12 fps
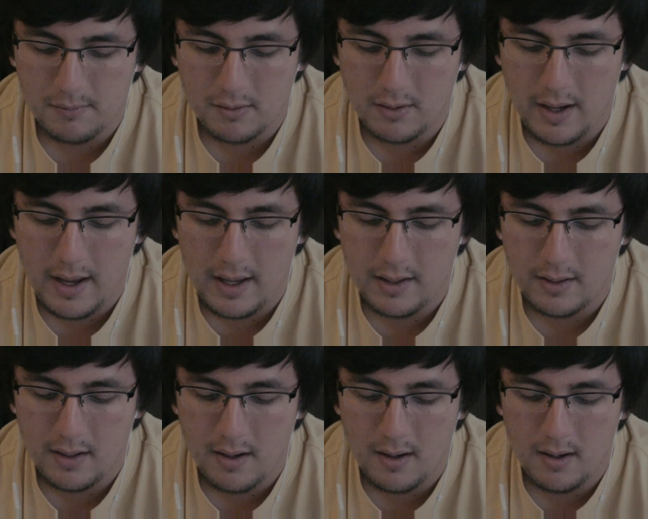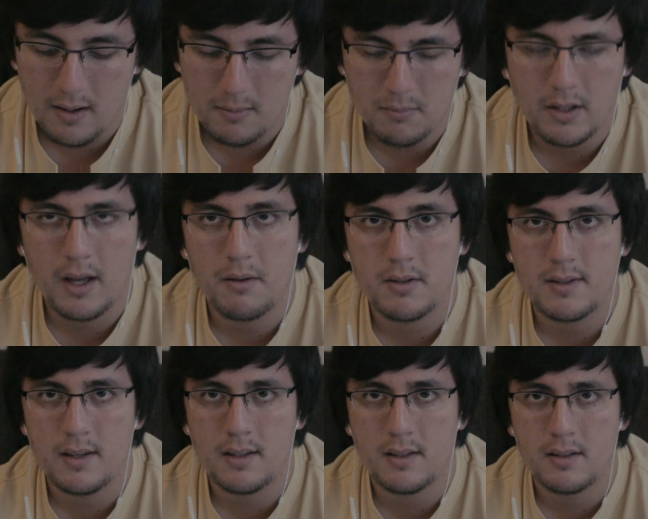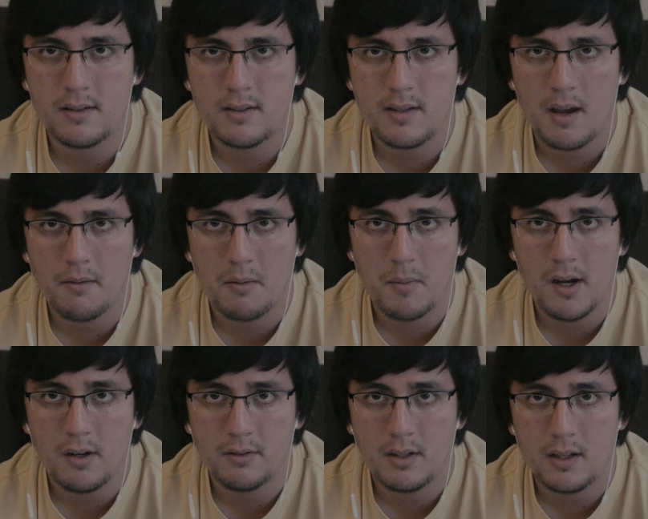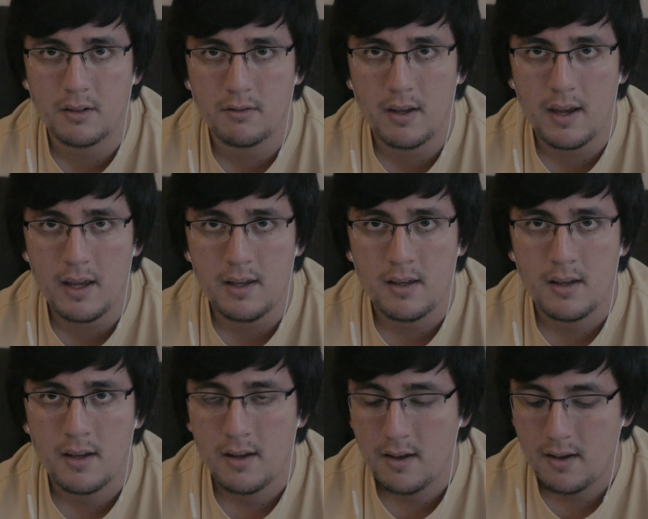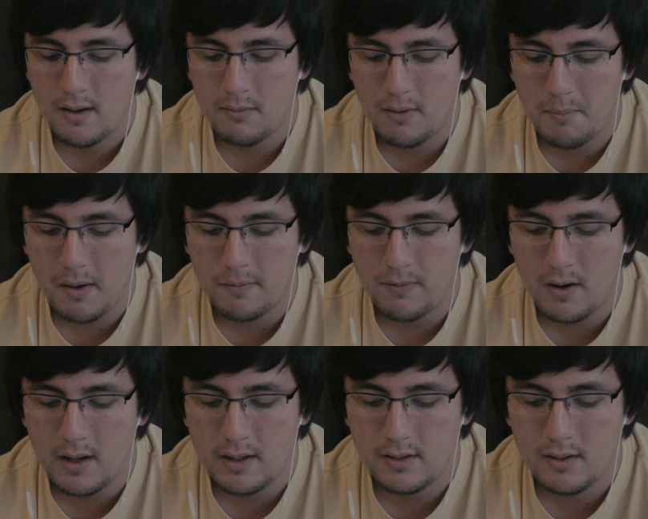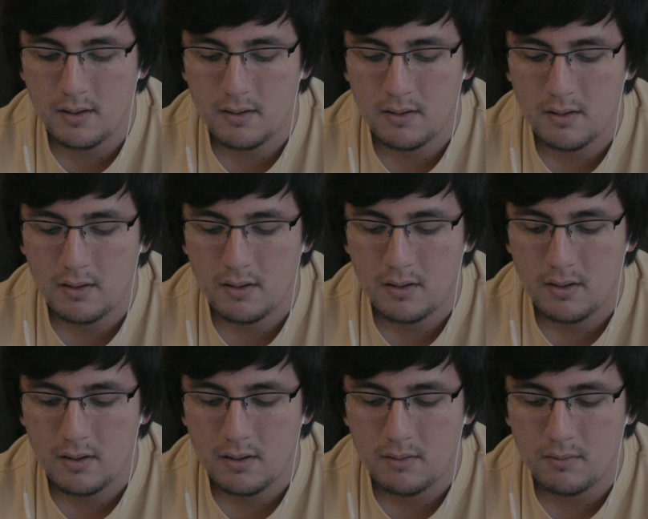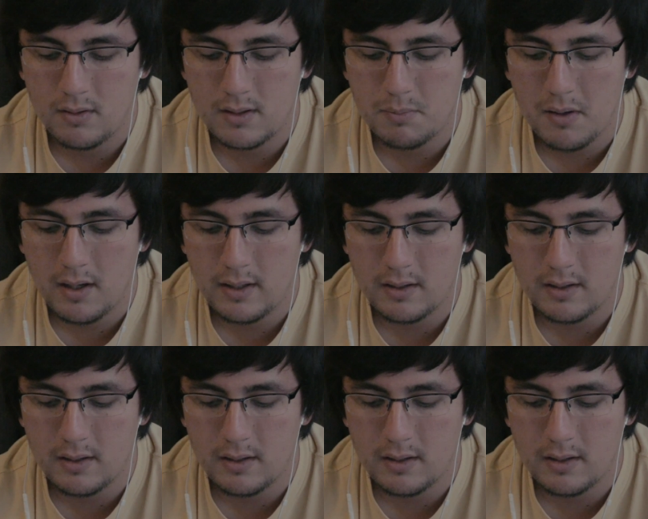And after that, when I was in San Ramon the other day with my friend, we